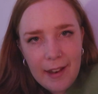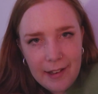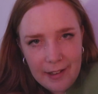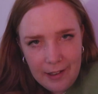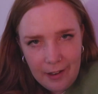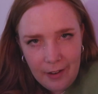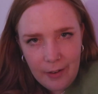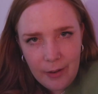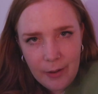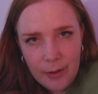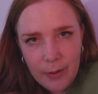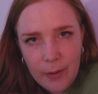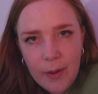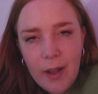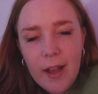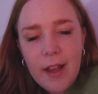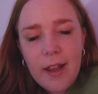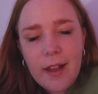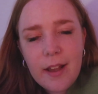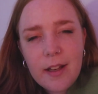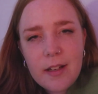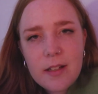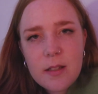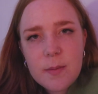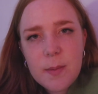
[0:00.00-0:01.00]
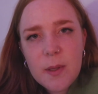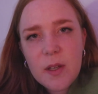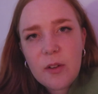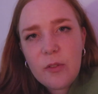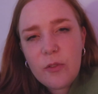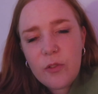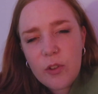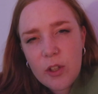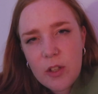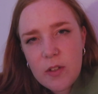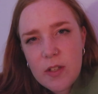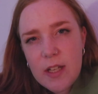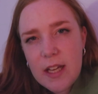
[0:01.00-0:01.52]
Hello, it's been a
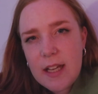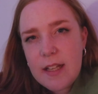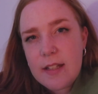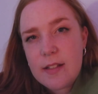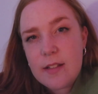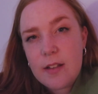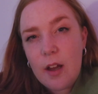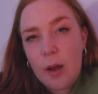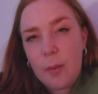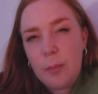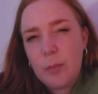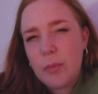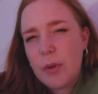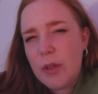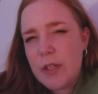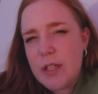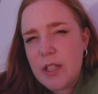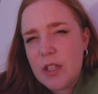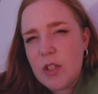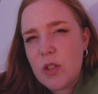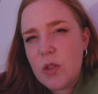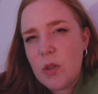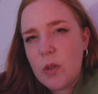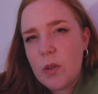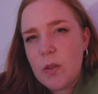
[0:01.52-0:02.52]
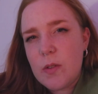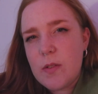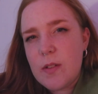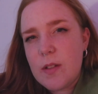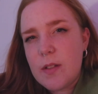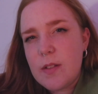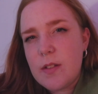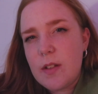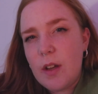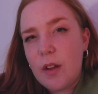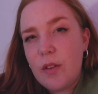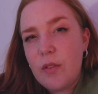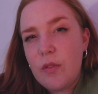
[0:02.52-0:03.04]
few days, I'm pretty sure,
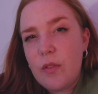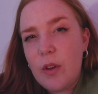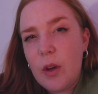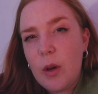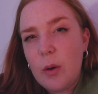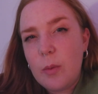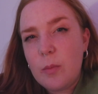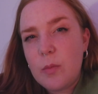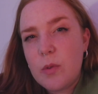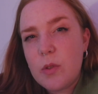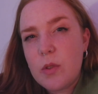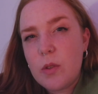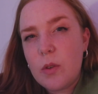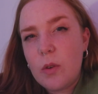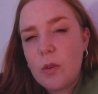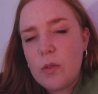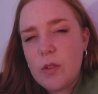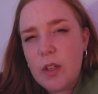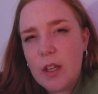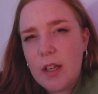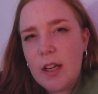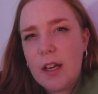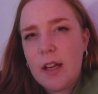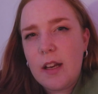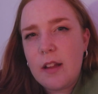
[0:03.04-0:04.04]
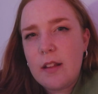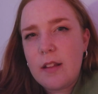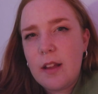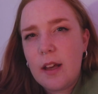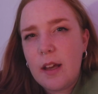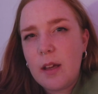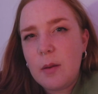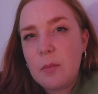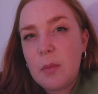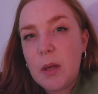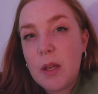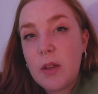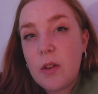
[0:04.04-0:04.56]
since I filmed or done
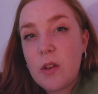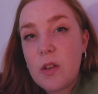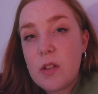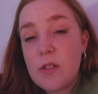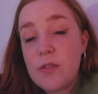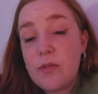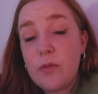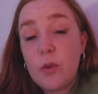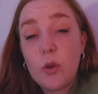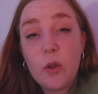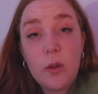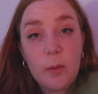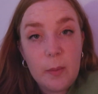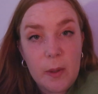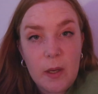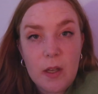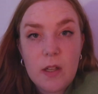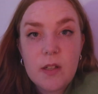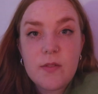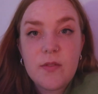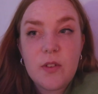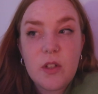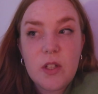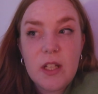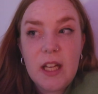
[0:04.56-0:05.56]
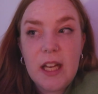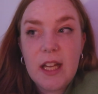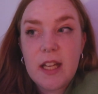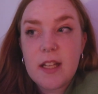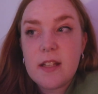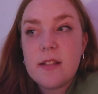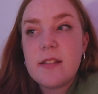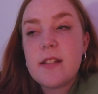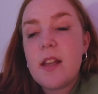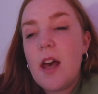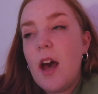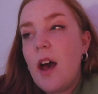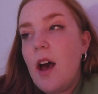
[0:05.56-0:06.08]
anything, because for the past few
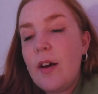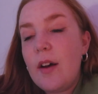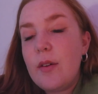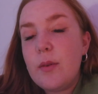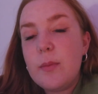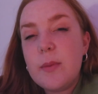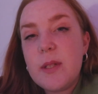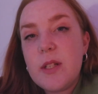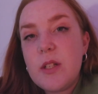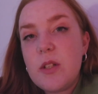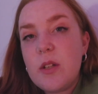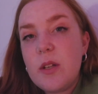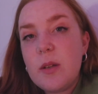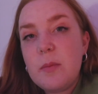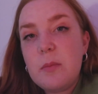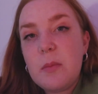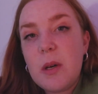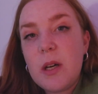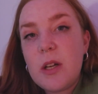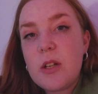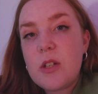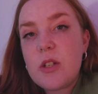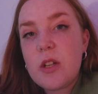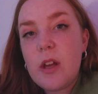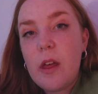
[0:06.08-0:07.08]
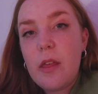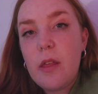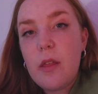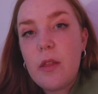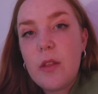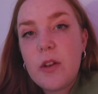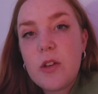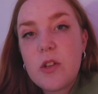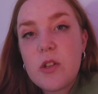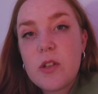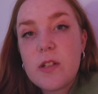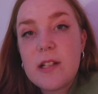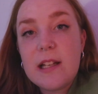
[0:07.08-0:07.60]
days I haven't been doing much other
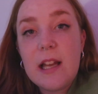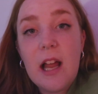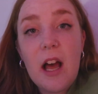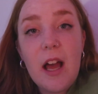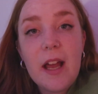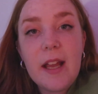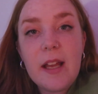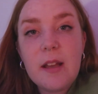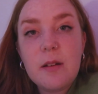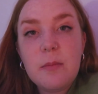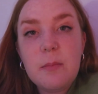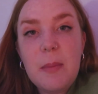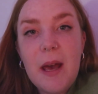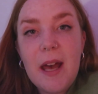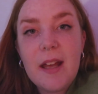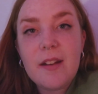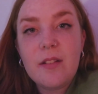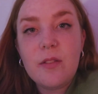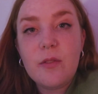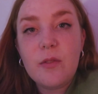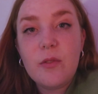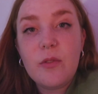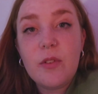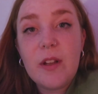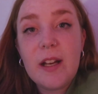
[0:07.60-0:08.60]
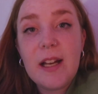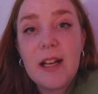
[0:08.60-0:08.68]
than just lying in bed and